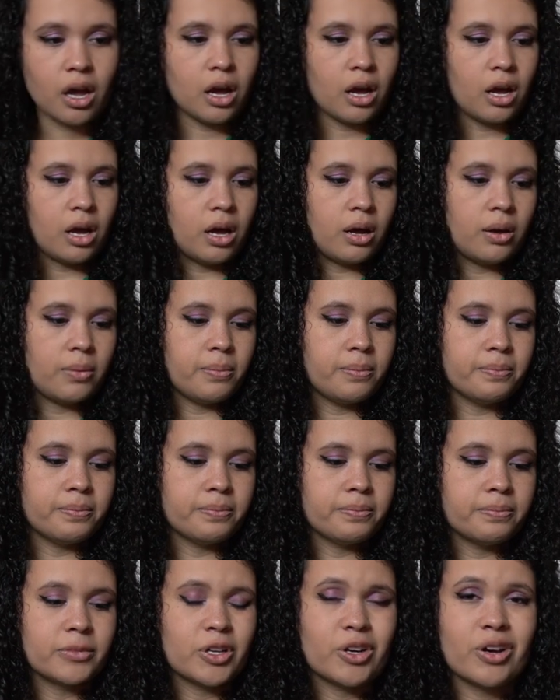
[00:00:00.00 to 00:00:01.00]
Um,
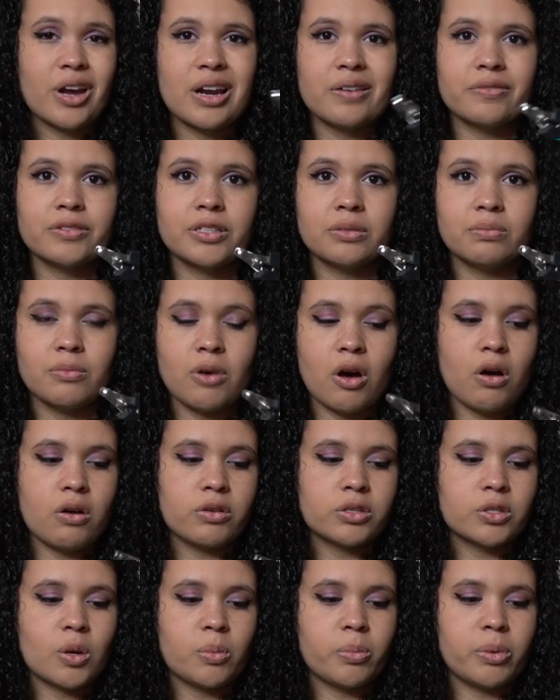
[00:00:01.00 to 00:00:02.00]
they're kind of
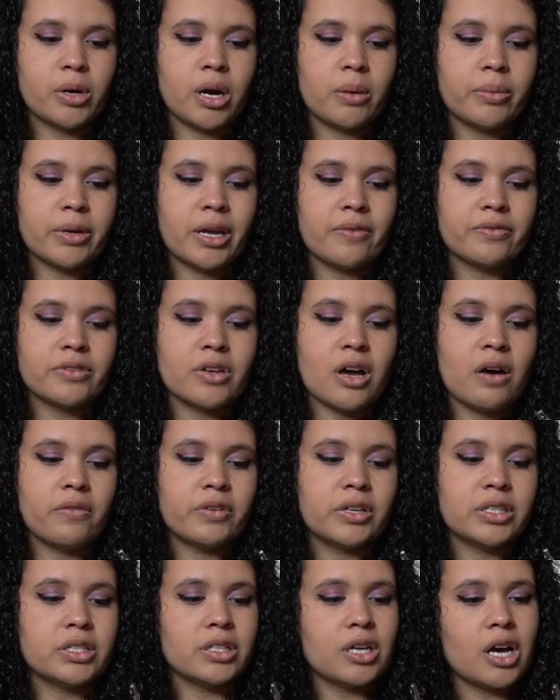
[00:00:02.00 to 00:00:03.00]
small, so I'll probably have to
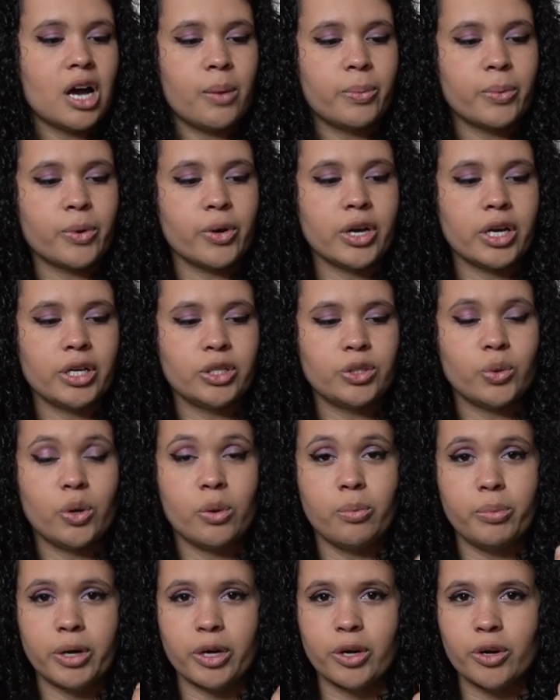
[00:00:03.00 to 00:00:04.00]
obviously upgrade to
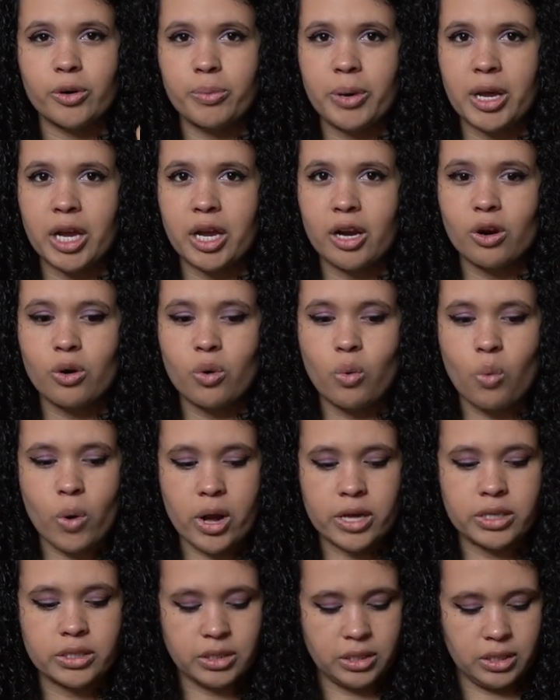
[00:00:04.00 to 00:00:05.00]
a bigger pair
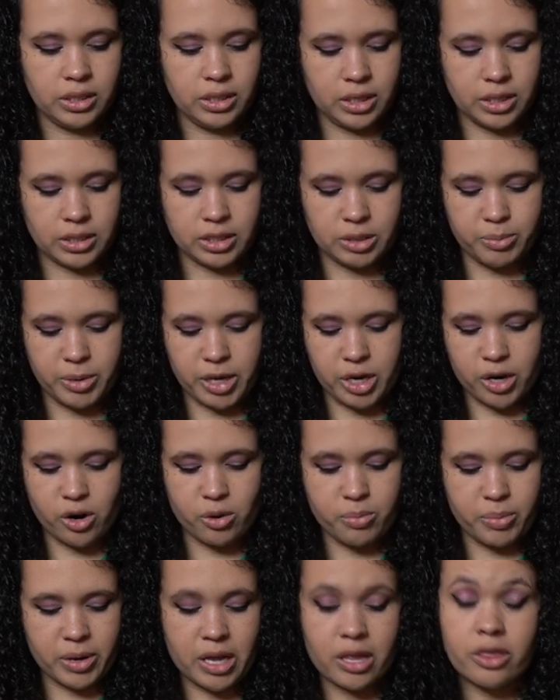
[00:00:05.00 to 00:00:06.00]
once he gets
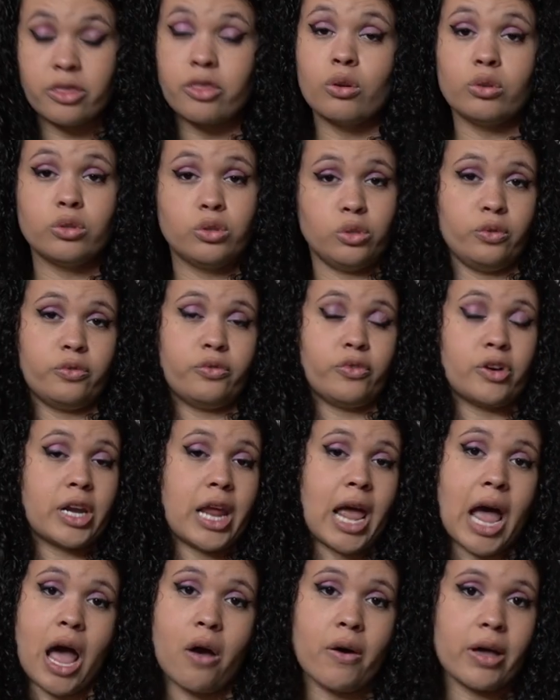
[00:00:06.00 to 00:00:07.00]
bigger, but they'll do for
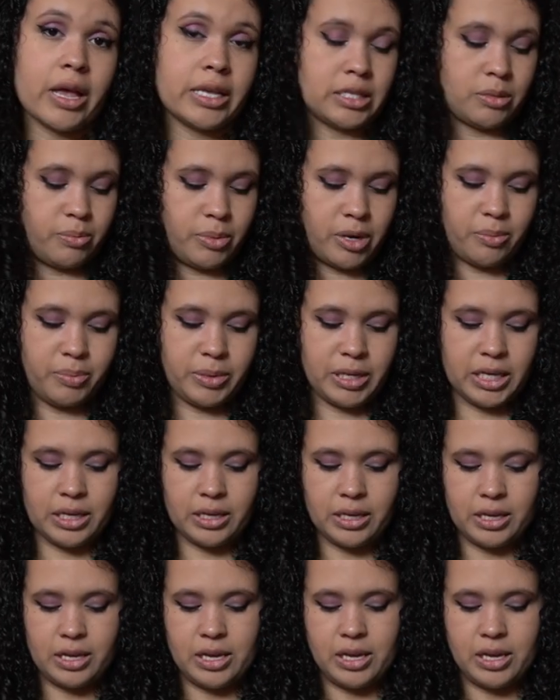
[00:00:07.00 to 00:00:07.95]
now as a puppy.